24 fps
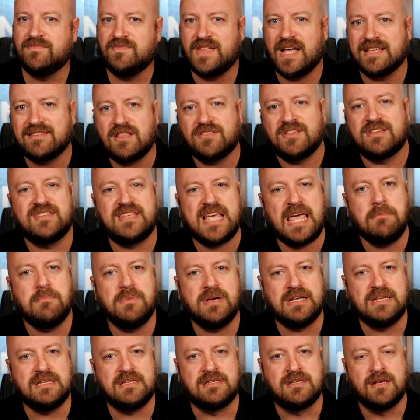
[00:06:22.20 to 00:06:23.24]
That's not the same
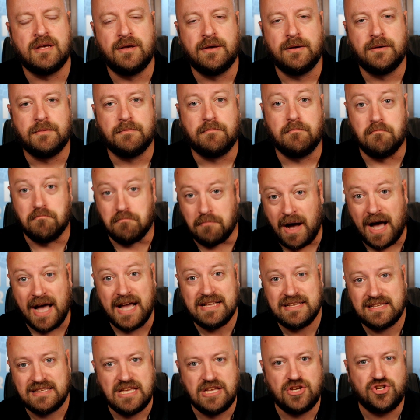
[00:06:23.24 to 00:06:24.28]
as my
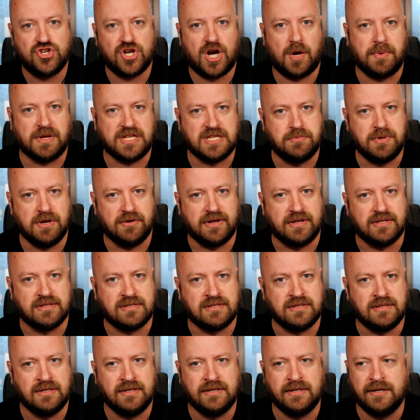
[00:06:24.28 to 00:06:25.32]
C#
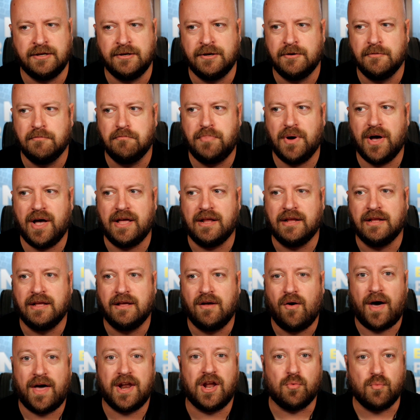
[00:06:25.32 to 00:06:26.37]
experience. But
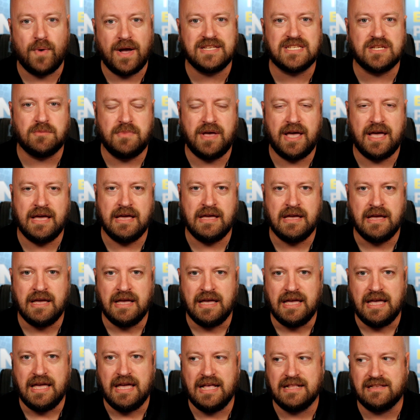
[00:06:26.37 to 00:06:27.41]
on a resume,
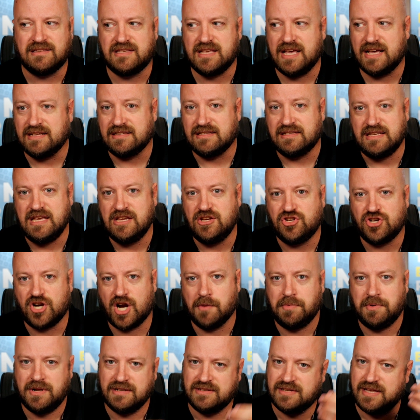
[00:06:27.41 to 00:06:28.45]
it says C#
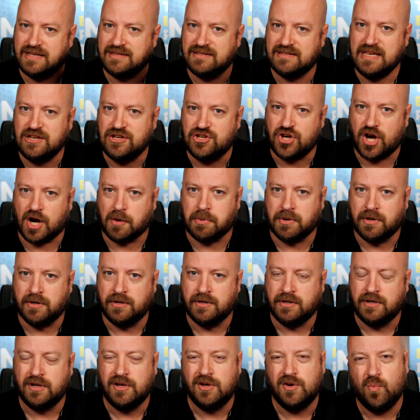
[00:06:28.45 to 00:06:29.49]
and it says C#.
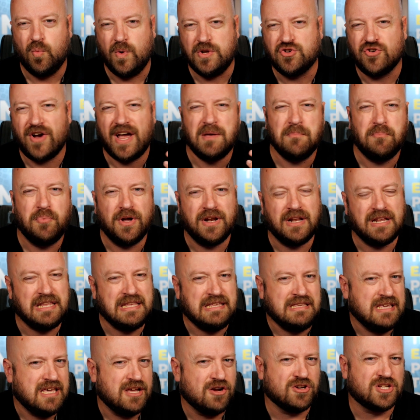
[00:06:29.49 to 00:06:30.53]
We try and put
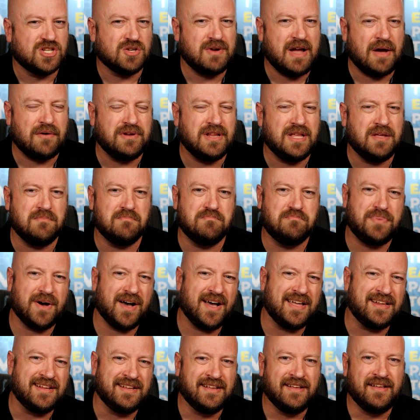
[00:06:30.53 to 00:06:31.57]
years around it,
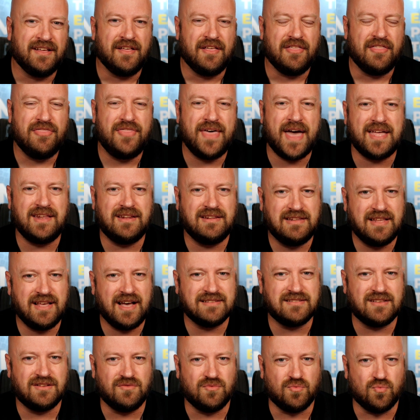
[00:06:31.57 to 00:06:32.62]
but that
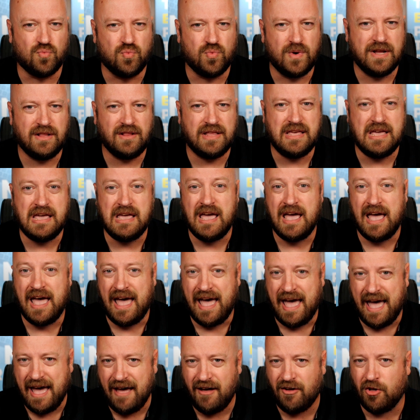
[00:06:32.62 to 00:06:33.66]
doesn't really
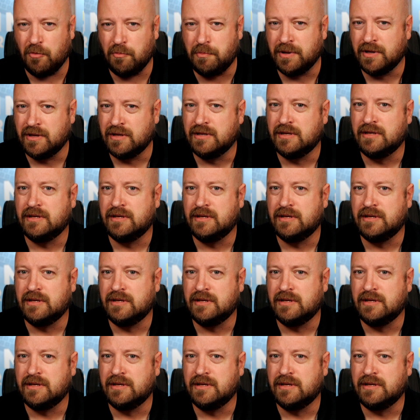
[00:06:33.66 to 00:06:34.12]
help,